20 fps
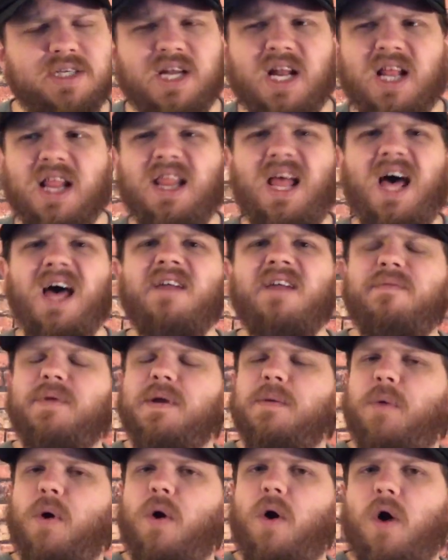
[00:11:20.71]
And a lot of
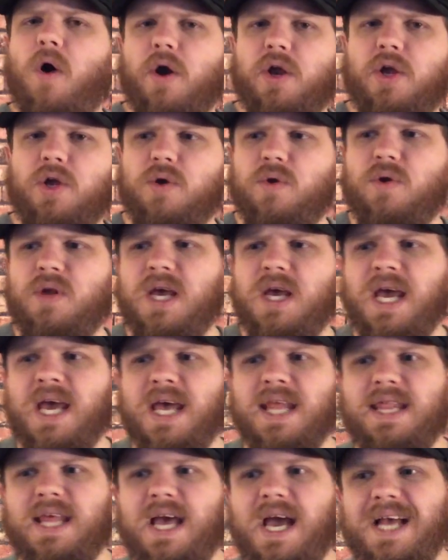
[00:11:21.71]
people argued
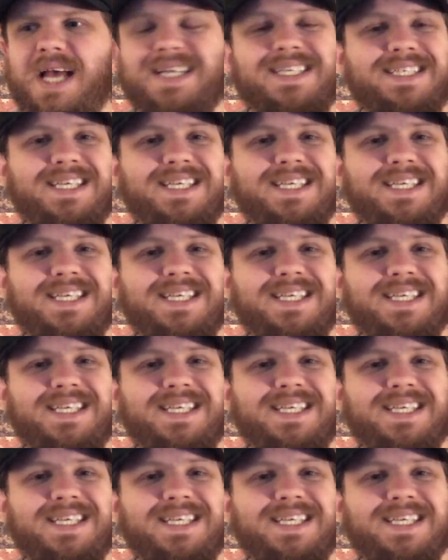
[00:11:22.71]
that,